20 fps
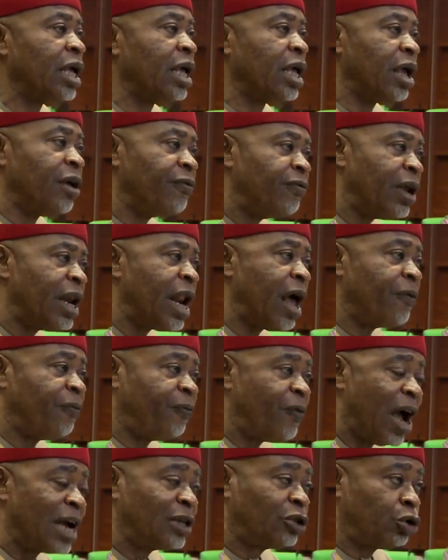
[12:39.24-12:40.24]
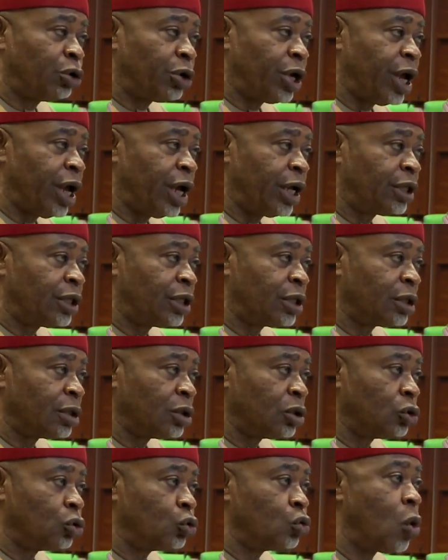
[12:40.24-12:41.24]
giving effect to it
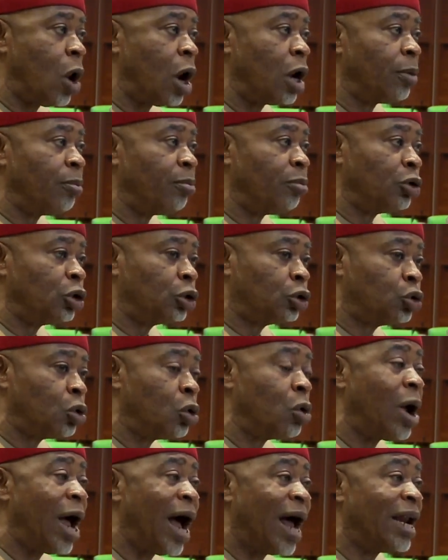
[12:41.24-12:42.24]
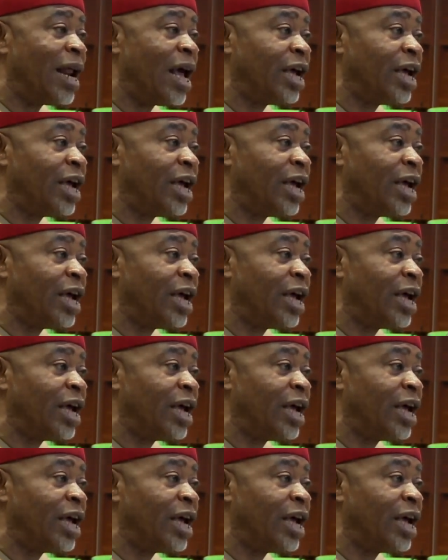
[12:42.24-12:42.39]
through an